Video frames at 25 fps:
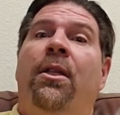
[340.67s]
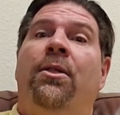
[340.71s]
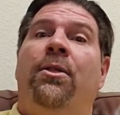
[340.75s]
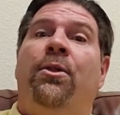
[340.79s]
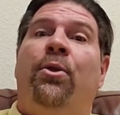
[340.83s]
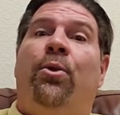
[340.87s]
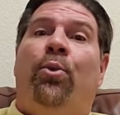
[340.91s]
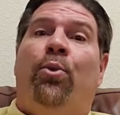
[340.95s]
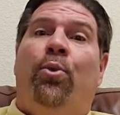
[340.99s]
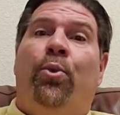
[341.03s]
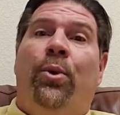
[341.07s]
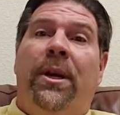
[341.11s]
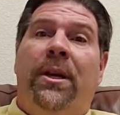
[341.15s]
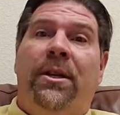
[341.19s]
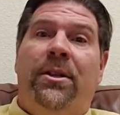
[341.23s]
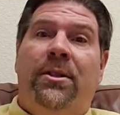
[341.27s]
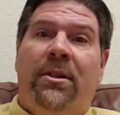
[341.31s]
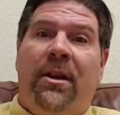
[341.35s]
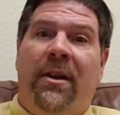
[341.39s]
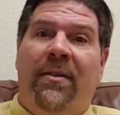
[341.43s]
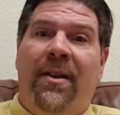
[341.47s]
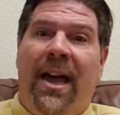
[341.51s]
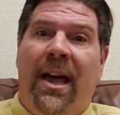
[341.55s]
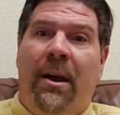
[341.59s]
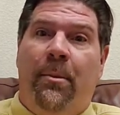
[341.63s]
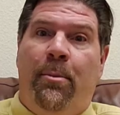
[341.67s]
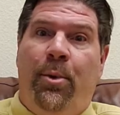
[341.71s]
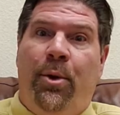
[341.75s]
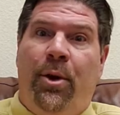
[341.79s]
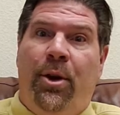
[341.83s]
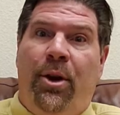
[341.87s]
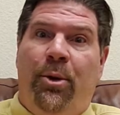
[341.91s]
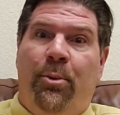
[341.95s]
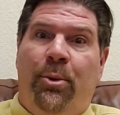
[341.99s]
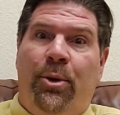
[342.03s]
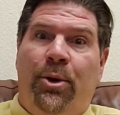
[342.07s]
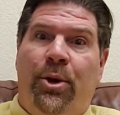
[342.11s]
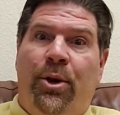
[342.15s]
the risk of how to put it
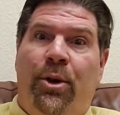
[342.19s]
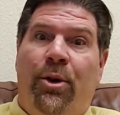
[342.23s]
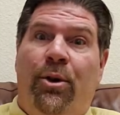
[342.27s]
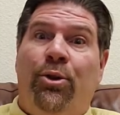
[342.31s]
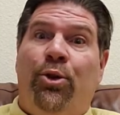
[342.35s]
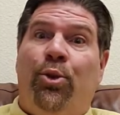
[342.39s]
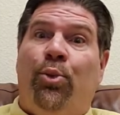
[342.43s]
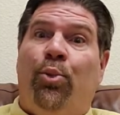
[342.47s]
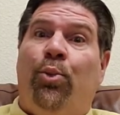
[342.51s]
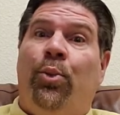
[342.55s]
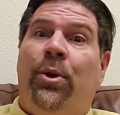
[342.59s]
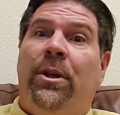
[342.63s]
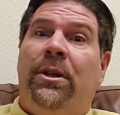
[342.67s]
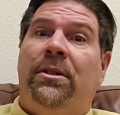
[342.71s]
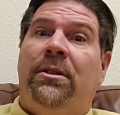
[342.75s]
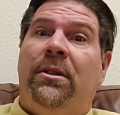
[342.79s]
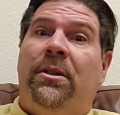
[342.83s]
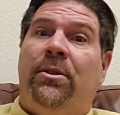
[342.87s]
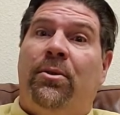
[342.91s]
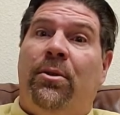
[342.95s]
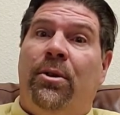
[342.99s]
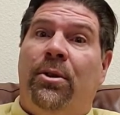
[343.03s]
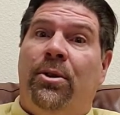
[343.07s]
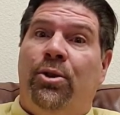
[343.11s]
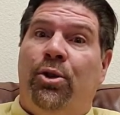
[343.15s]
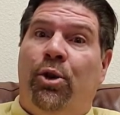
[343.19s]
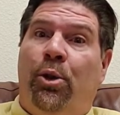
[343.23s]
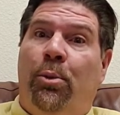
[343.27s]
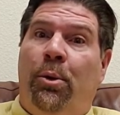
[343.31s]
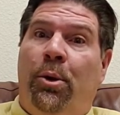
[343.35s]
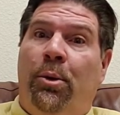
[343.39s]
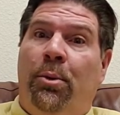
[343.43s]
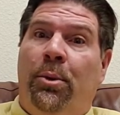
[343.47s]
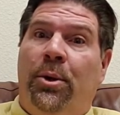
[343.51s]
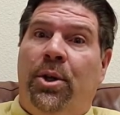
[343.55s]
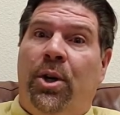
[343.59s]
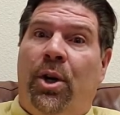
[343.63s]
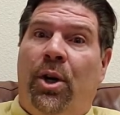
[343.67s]
on the return, the risk that's going to show up
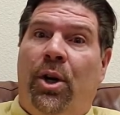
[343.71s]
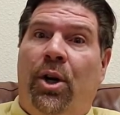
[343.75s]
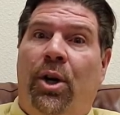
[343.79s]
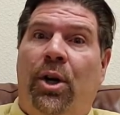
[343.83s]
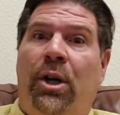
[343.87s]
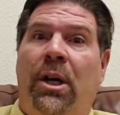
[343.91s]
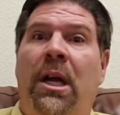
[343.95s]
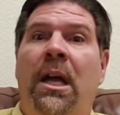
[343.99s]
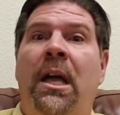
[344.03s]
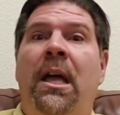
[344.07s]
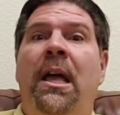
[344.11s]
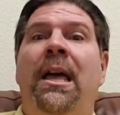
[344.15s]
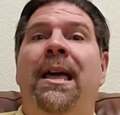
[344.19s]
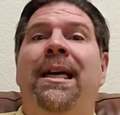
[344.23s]
on a return,